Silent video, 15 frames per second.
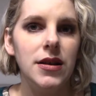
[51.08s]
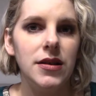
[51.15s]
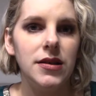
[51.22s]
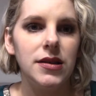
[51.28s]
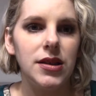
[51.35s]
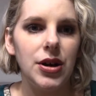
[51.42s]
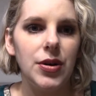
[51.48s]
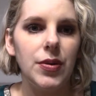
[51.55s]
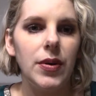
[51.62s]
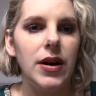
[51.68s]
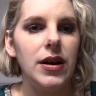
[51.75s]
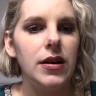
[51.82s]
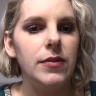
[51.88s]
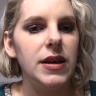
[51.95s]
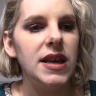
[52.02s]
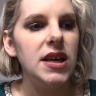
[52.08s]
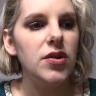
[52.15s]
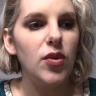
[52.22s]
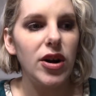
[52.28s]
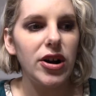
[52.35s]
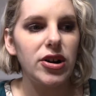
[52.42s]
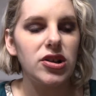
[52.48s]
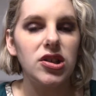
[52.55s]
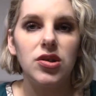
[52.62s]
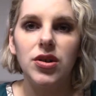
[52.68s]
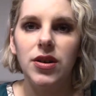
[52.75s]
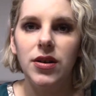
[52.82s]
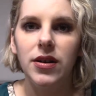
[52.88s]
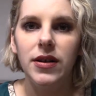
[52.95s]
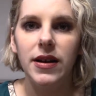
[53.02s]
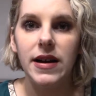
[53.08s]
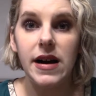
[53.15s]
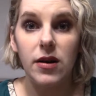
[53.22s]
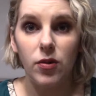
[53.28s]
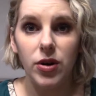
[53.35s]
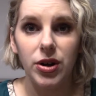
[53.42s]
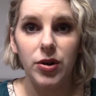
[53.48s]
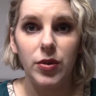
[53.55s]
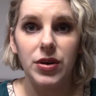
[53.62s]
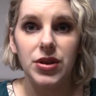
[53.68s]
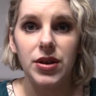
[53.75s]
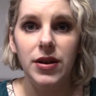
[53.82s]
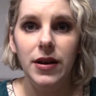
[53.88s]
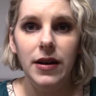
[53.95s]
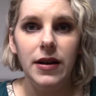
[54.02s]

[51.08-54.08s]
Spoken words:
So he works at work with